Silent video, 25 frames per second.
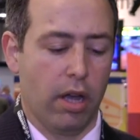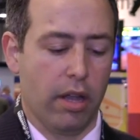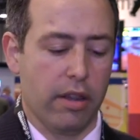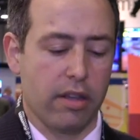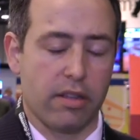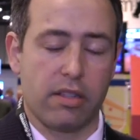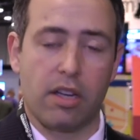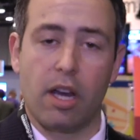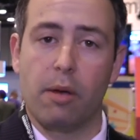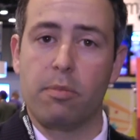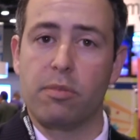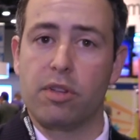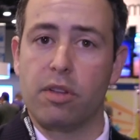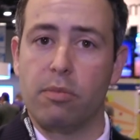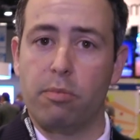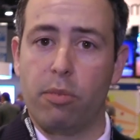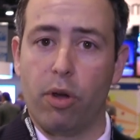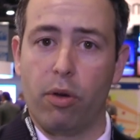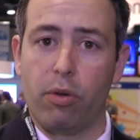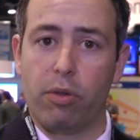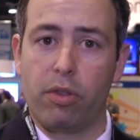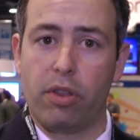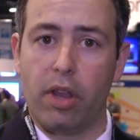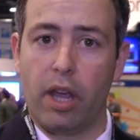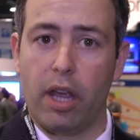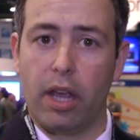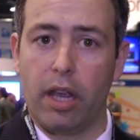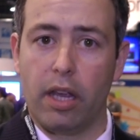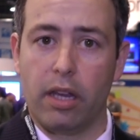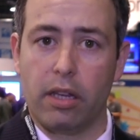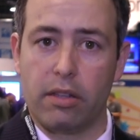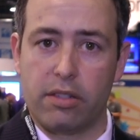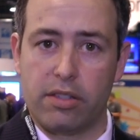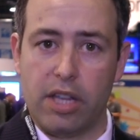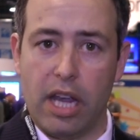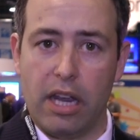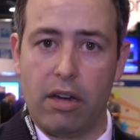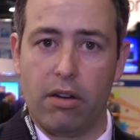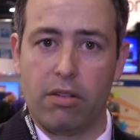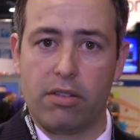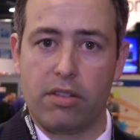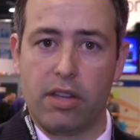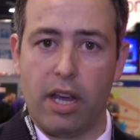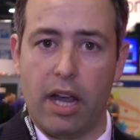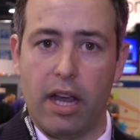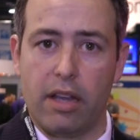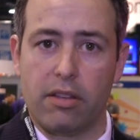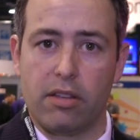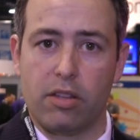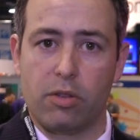This comes in both a standard
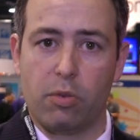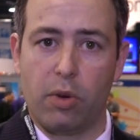size,